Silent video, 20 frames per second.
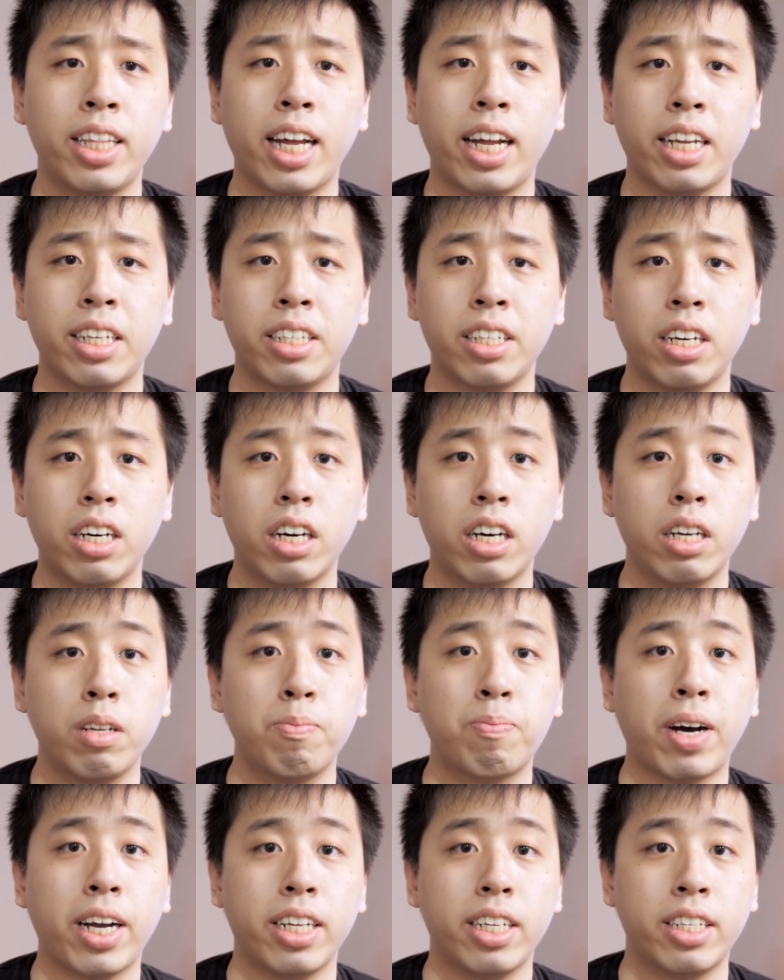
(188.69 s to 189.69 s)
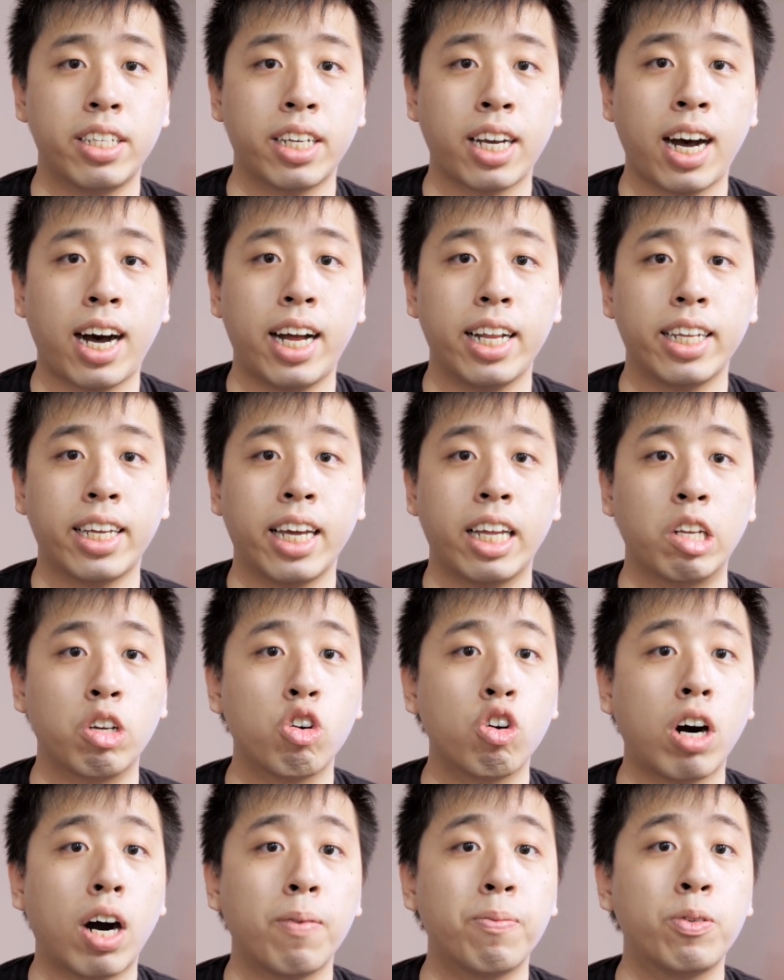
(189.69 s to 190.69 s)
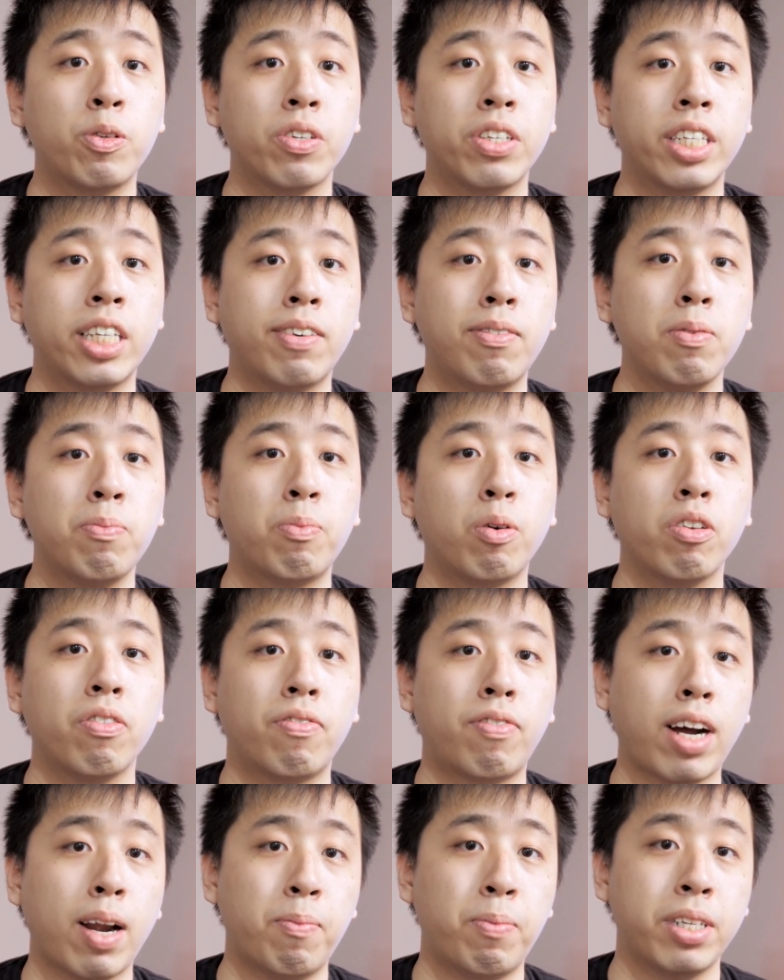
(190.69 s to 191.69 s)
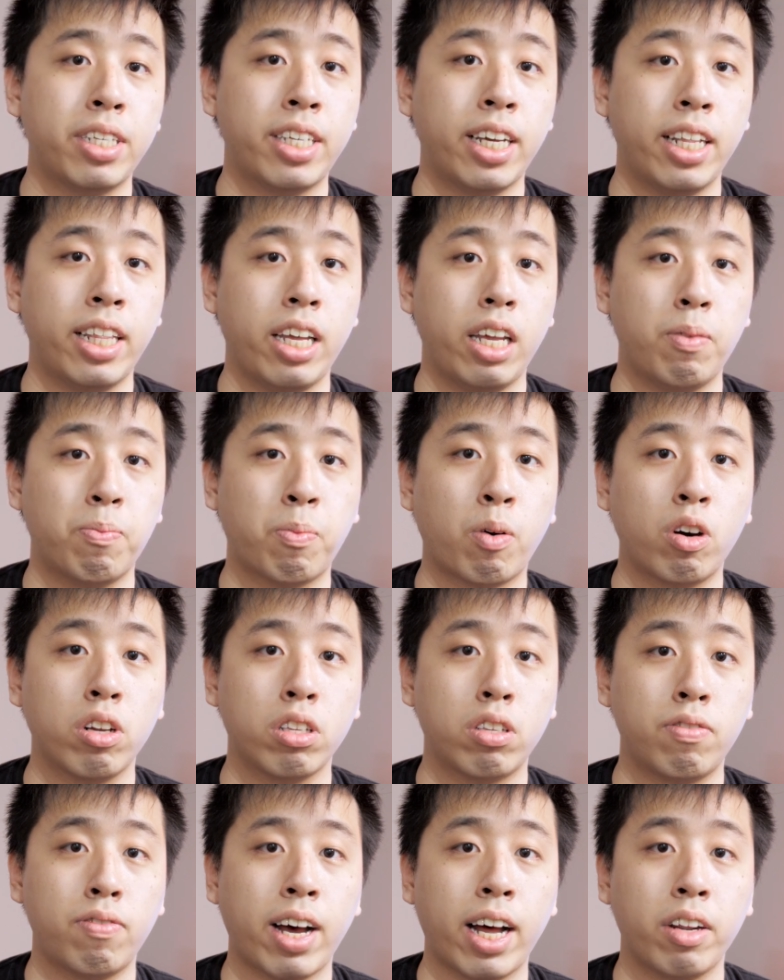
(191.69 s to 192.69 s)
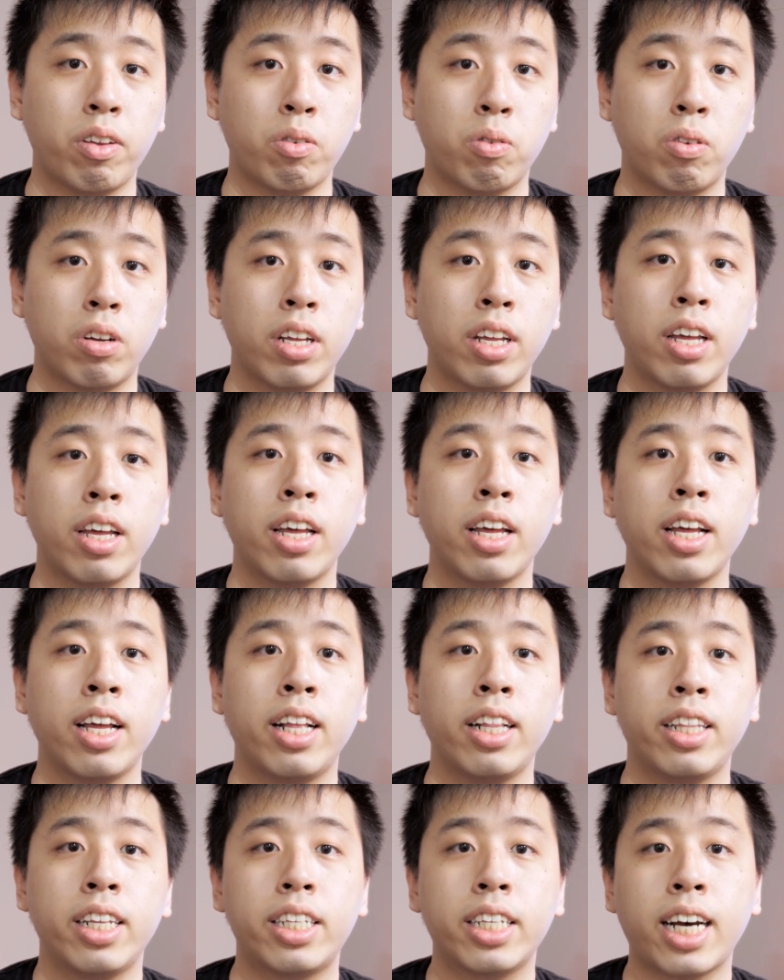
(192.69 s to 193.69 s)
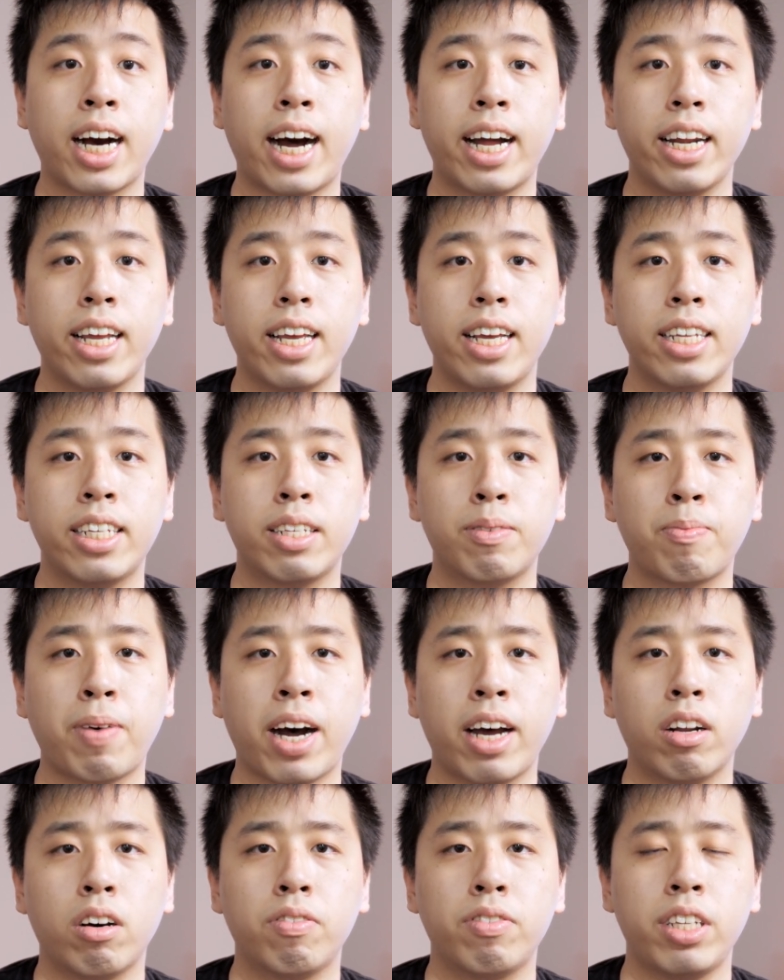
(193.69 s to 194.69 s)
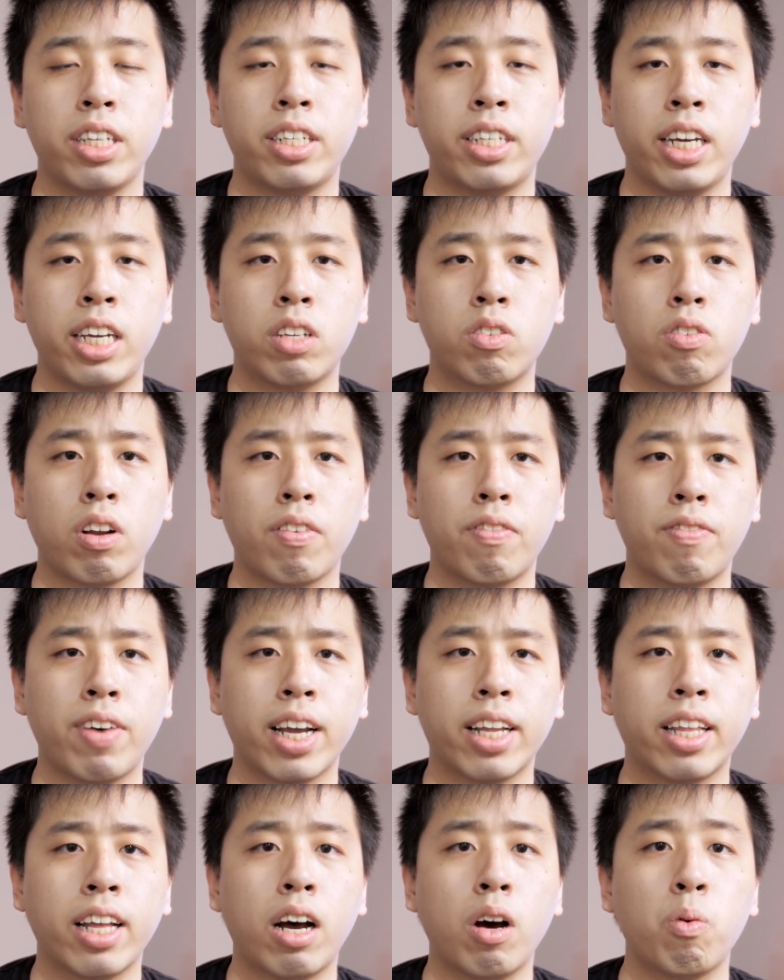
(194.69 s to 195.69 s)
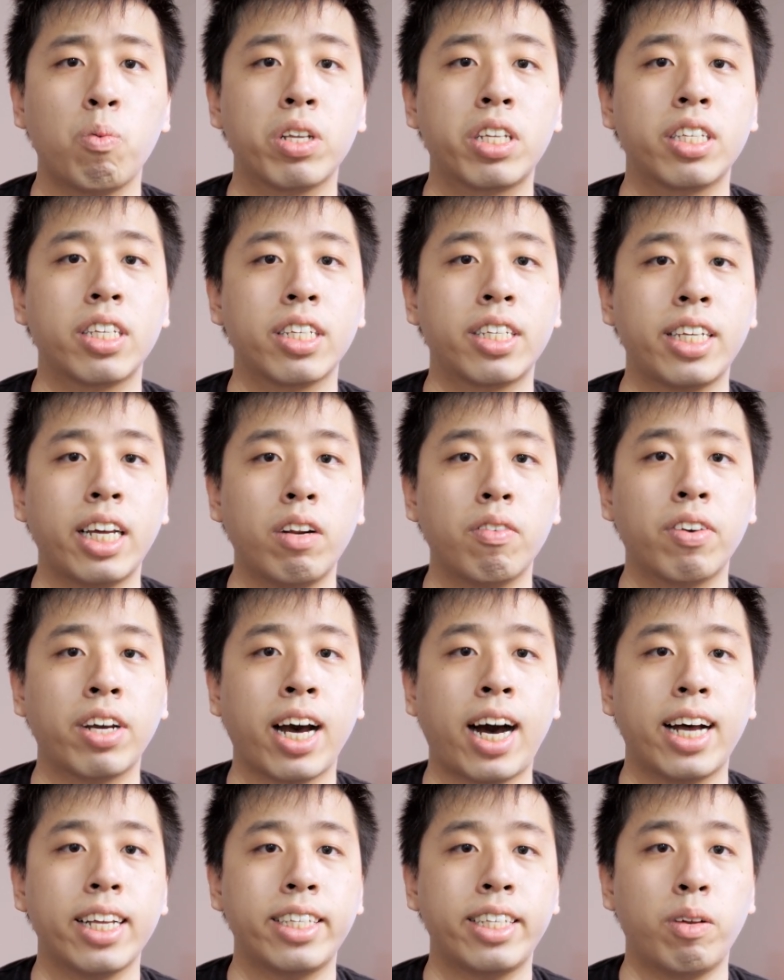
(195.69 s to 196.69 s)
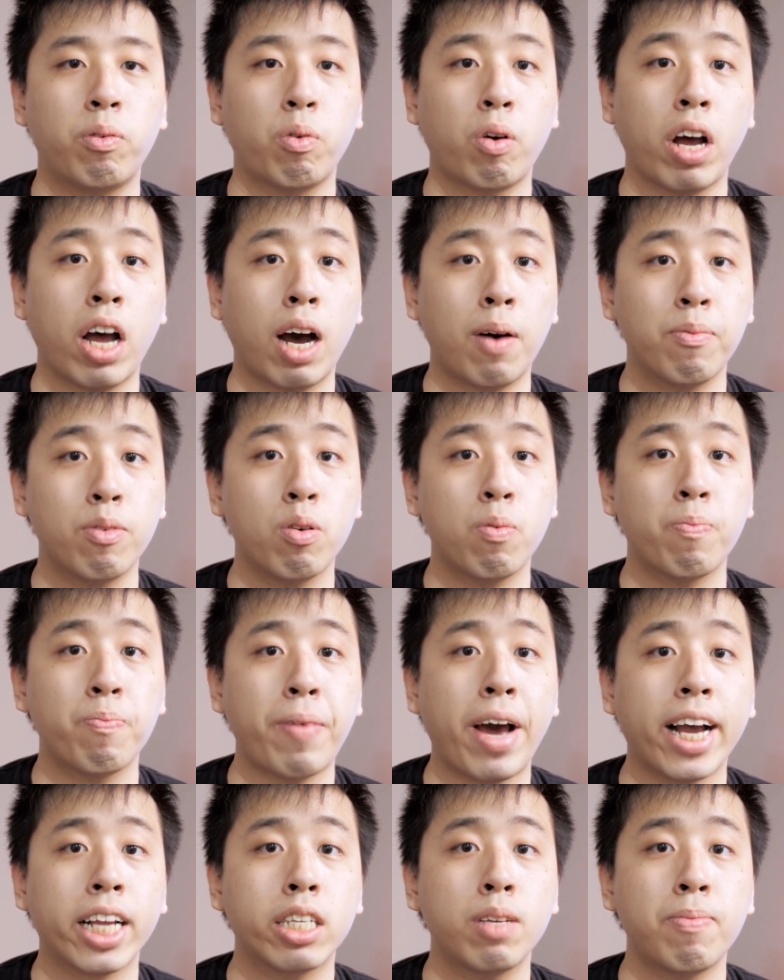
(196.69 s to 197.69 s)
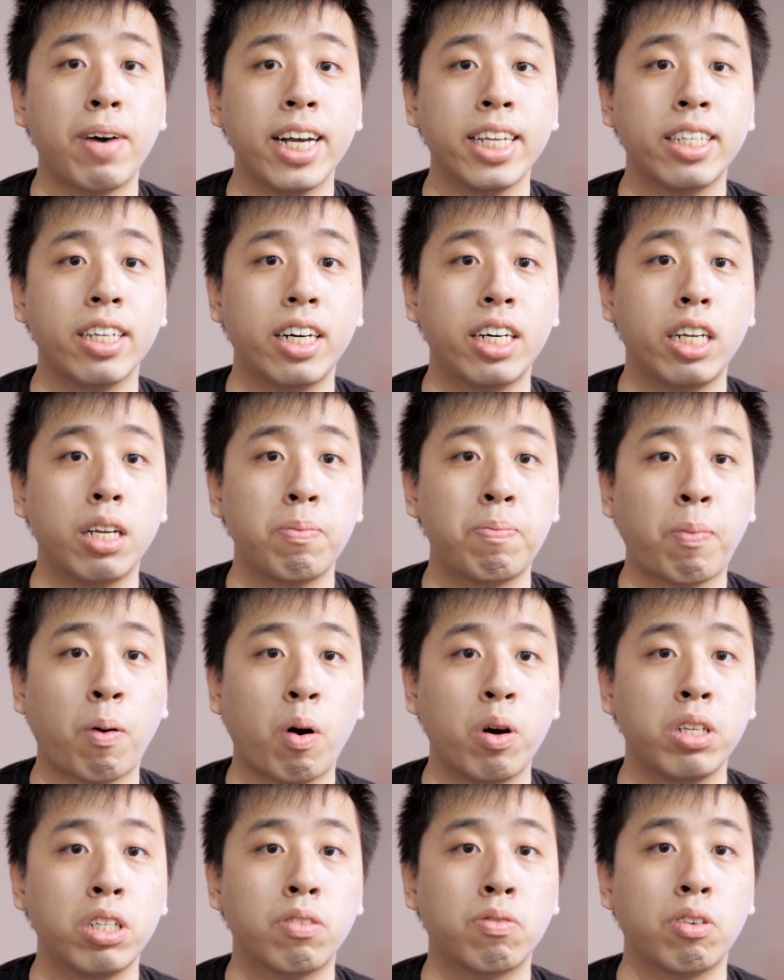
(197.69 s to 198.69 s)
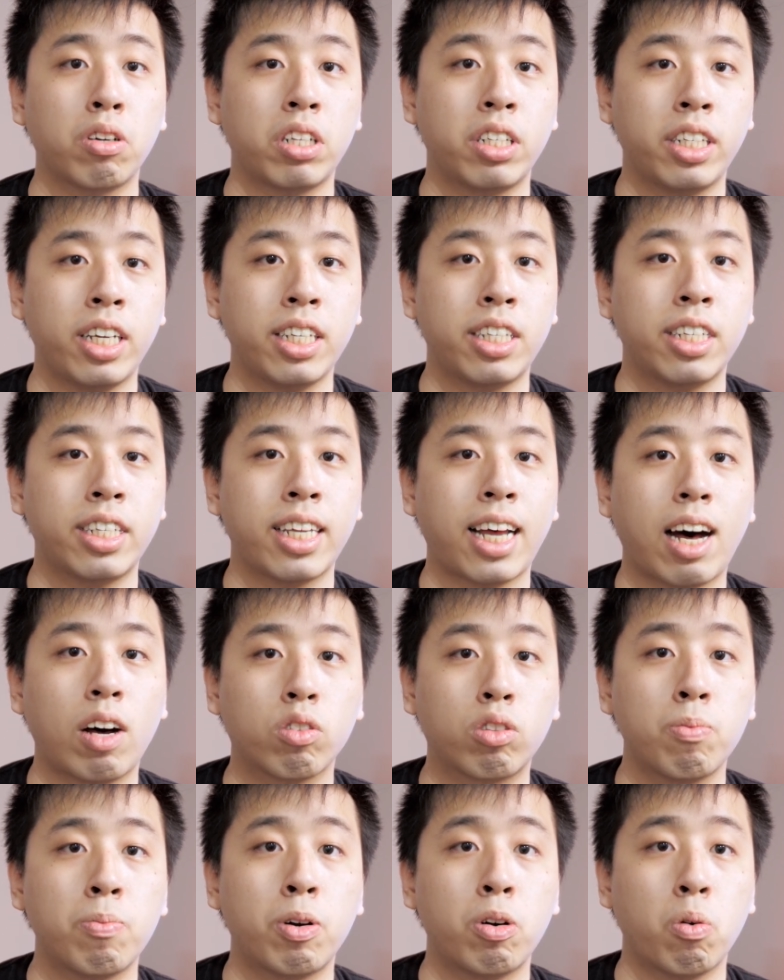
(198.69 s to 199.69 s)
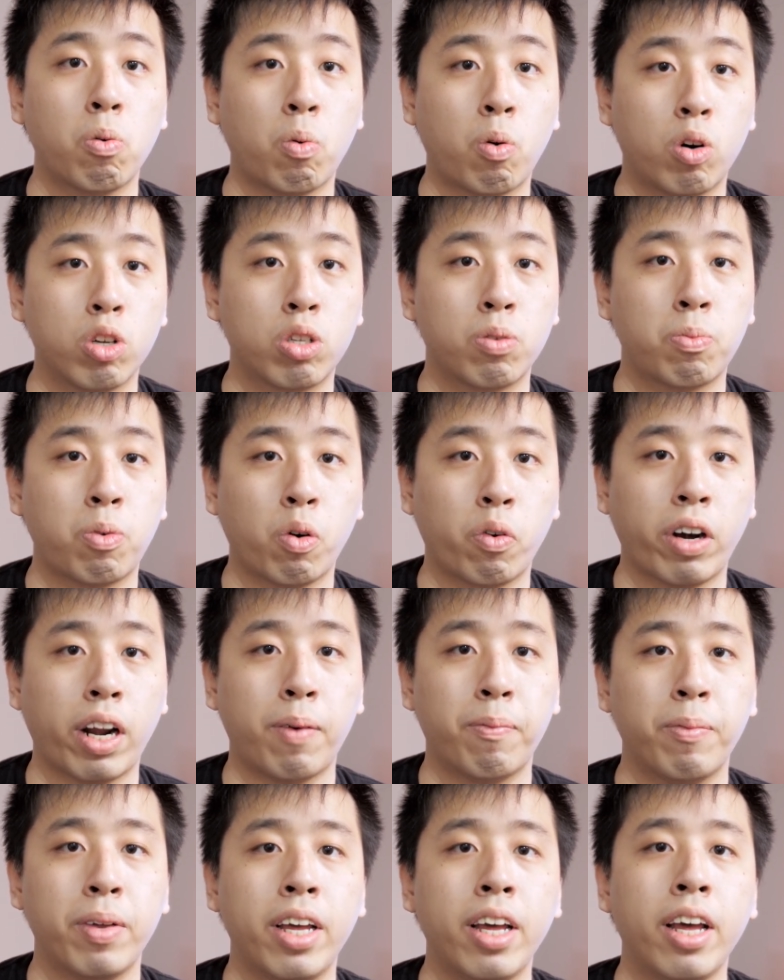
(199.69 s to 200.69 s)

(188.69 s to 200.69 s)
that is earned by this card can go up to 7.5% in points value. This card is part of the Chase Trifecta, which is a set of cards that will help you maximize earning points for Chase's Ultimate Rewards program.